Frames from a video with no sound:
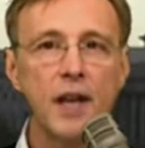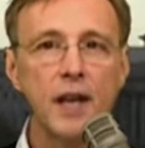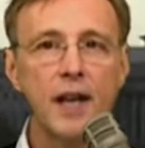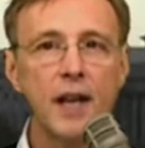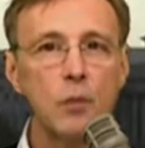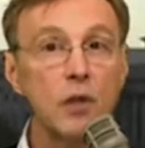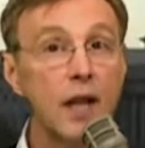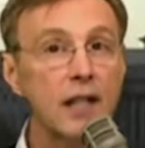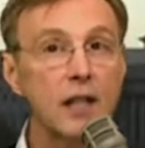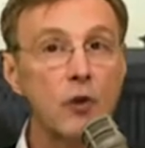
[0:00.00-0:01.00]
and will
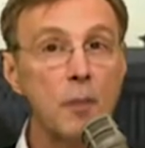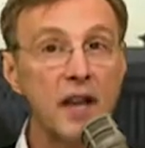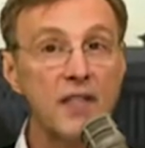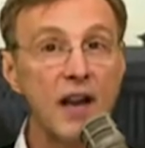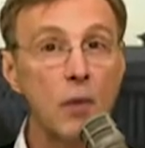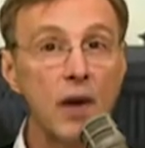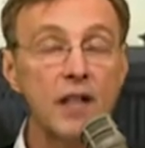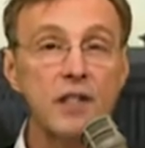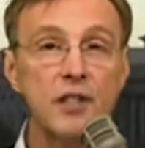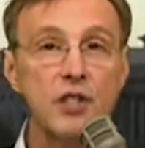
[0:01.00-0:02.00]
likely remain that
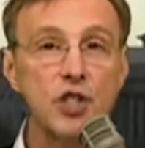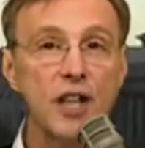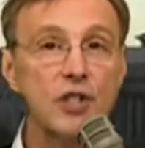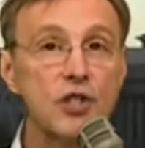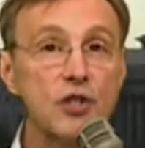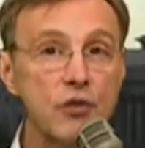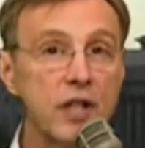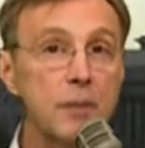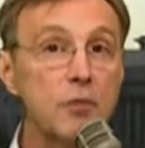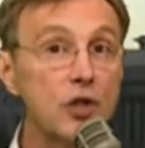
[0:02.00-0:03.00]
way until the jet
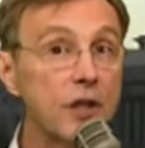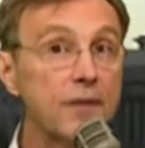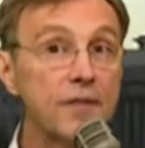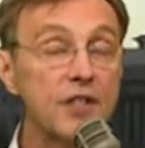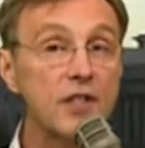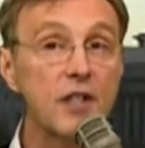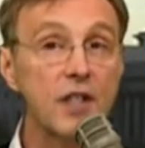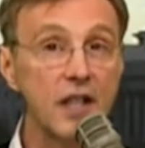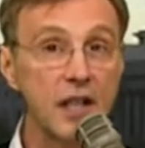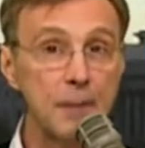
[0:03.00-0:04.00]
stream shifts
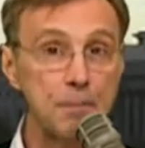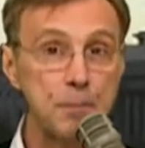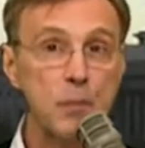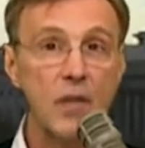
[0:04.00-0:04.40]
again.